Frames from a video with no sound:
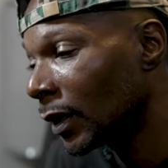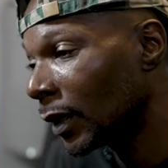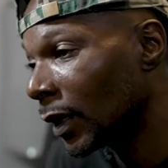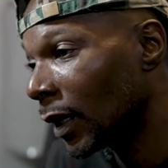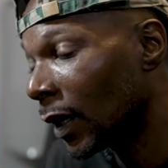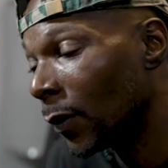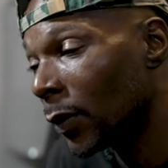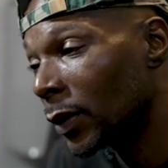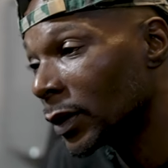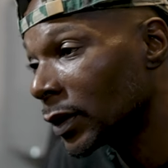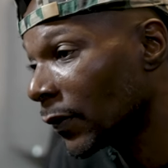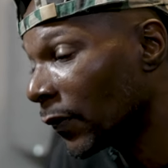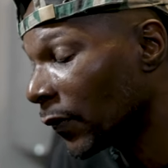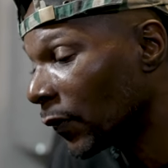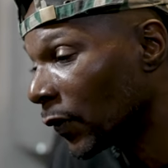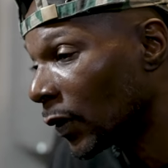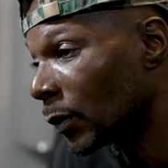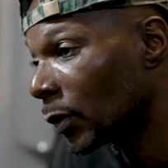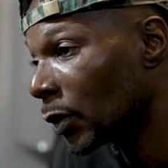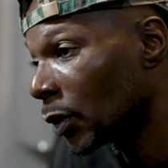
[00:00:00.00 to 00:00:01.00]
I wasn't
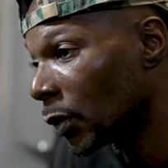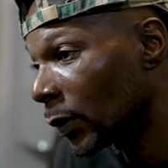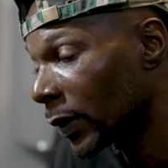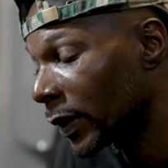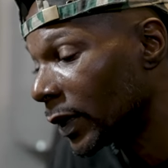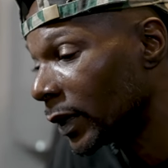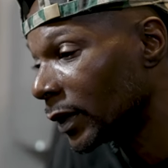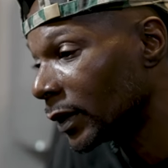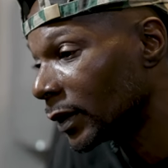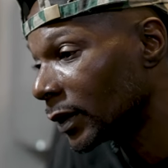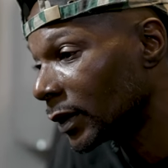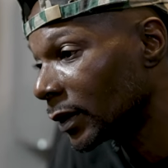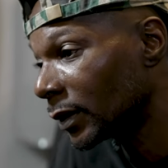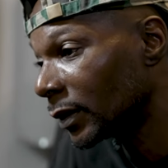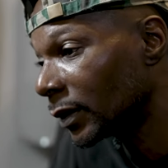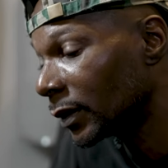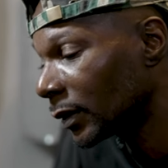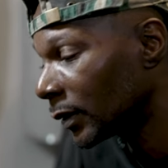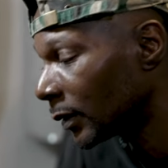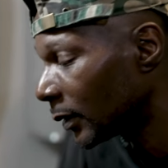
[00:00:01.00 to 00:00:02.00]
from Queens,
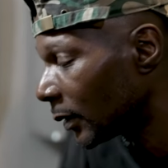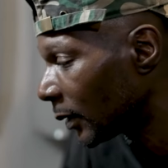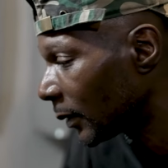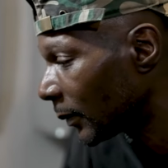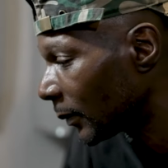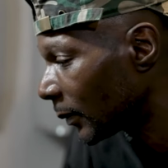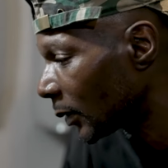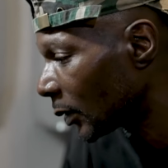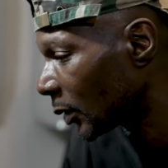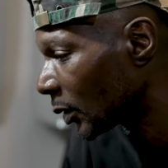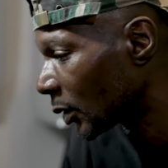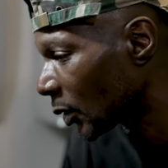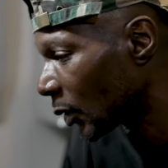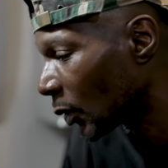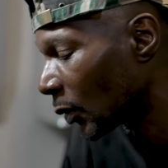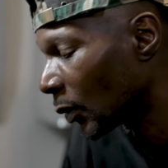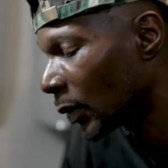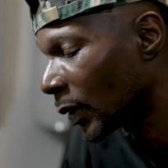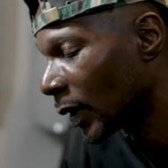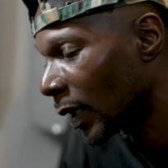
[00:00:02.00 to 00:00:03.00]

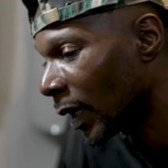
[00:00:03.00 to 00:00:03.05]
so